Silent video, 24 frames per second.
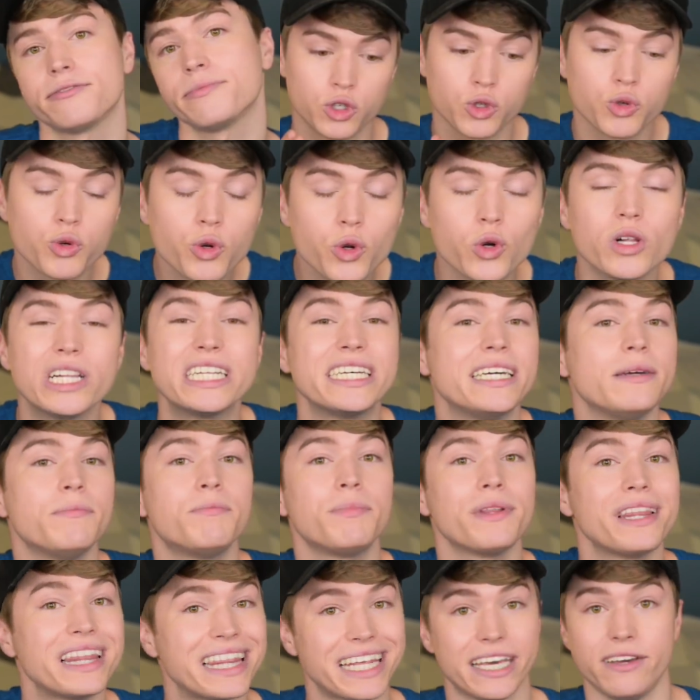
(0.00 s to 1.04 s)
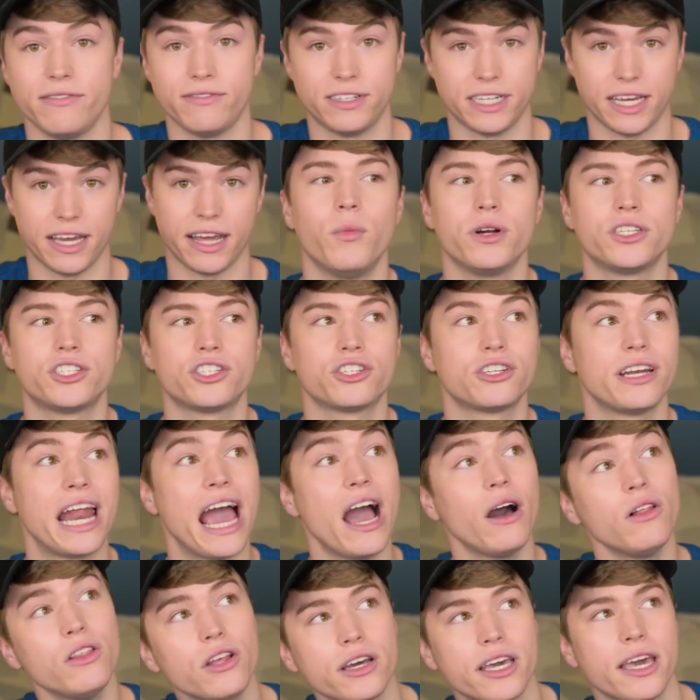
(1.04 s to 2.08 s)
Truly believed it, which
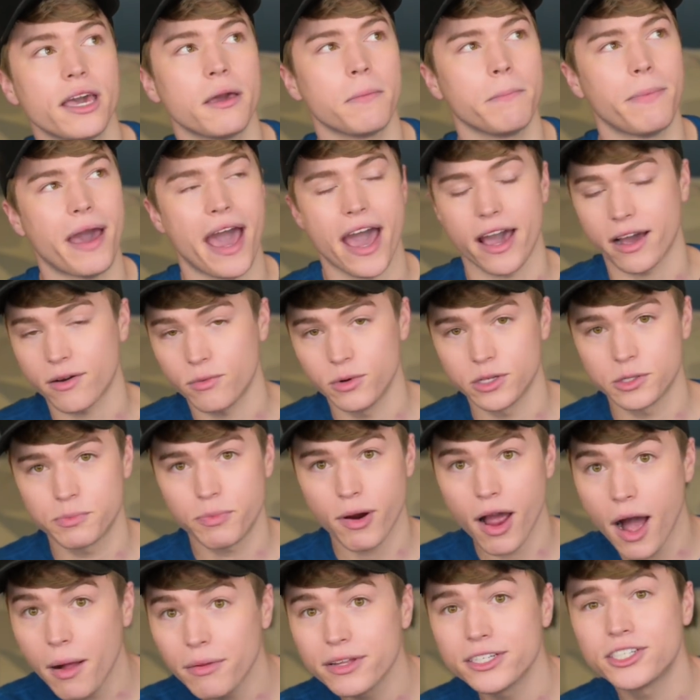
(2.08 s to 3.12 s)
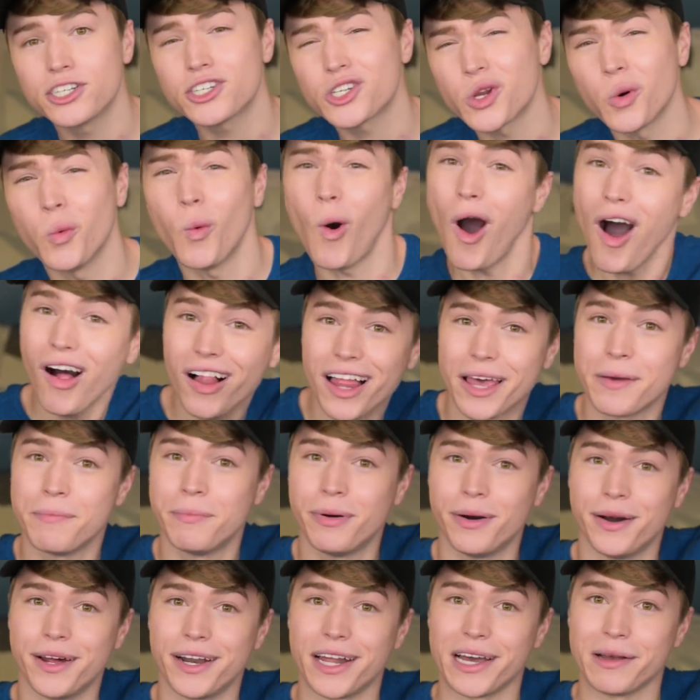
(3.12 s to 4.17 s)
now looking back was probably just a wall I
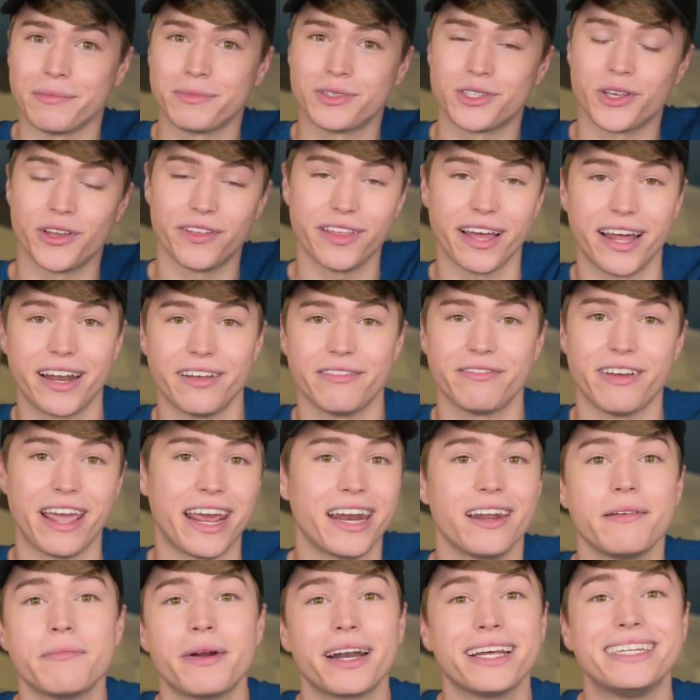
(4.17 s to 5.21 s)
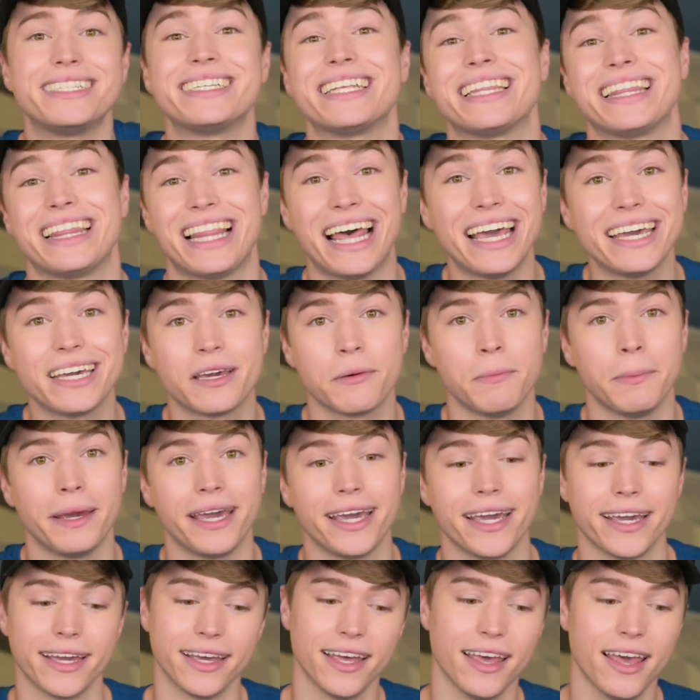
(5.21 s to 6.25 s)
put up so that if anybody didn't like
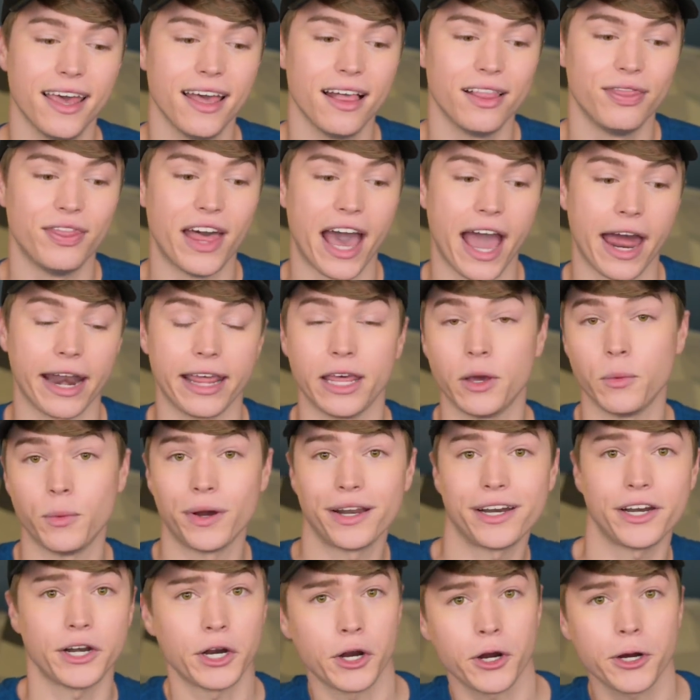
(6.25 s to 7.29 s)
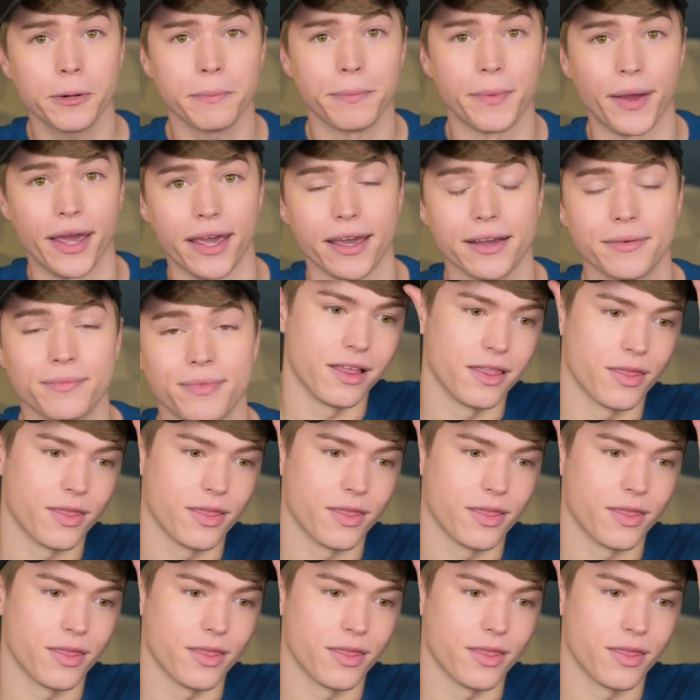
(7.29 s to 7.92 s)
me, that it wouldn't hurt me.